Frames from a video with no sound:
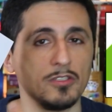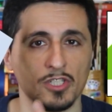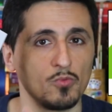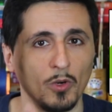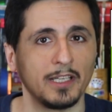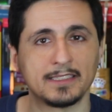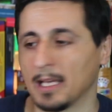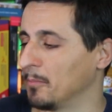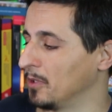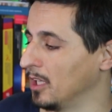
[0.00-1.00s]
just one
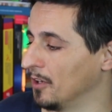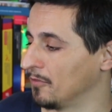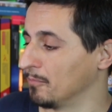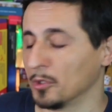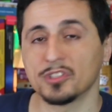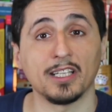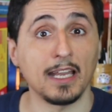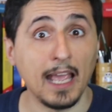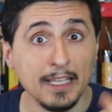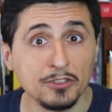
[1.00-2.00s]
example of books that I
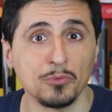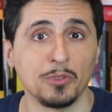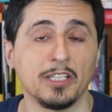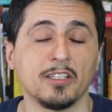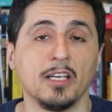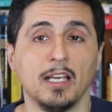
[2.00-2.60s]
had to read